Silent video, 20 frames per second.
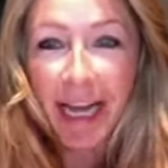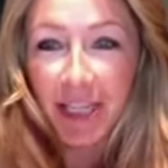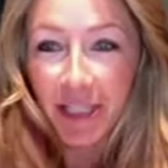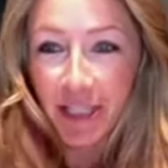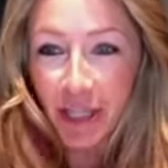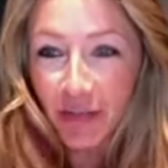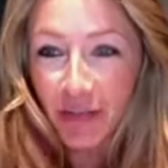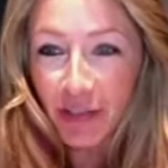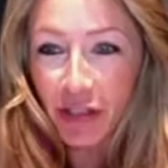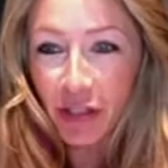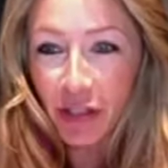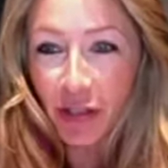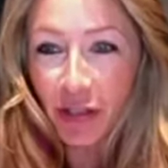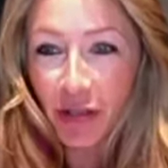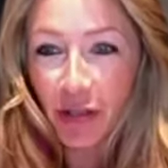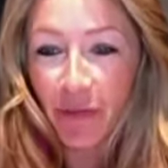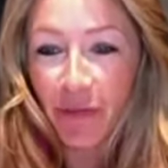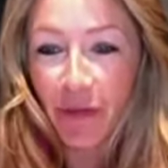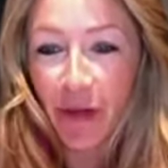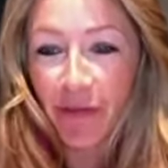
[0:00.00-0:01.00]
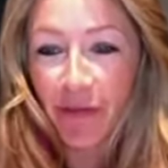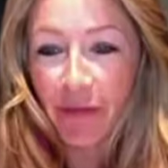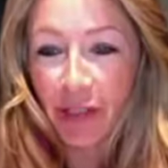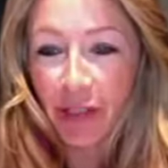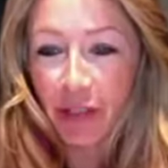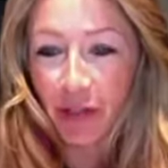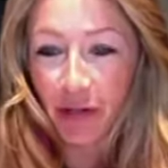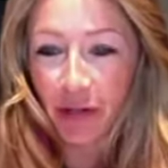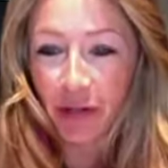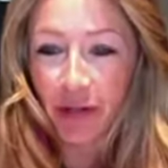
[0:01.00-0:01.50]
Do you have a journal? If you have a
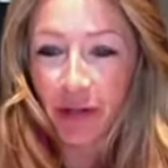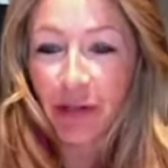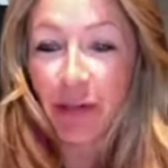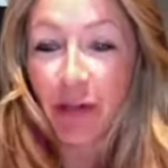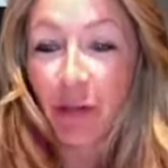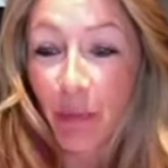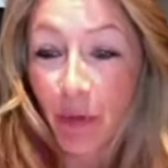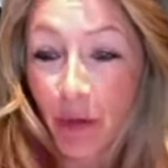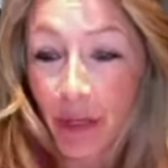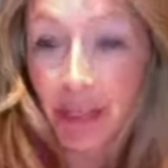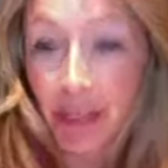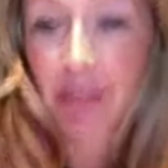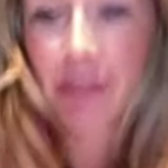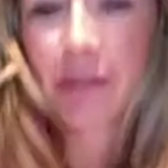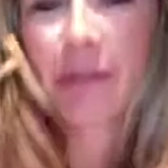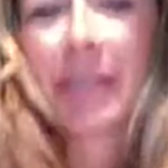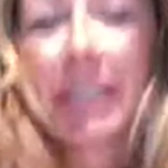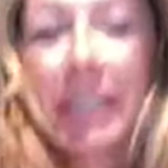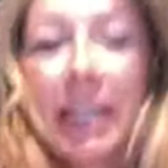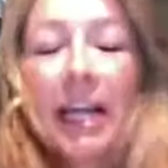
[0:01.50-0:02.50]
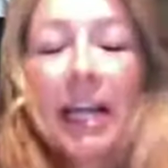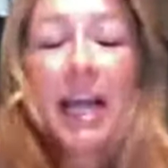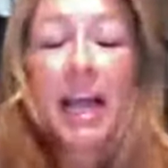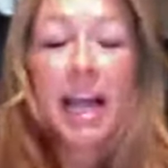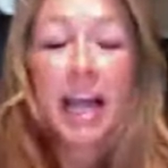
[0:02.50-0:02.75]
journal, good morning, Cherie.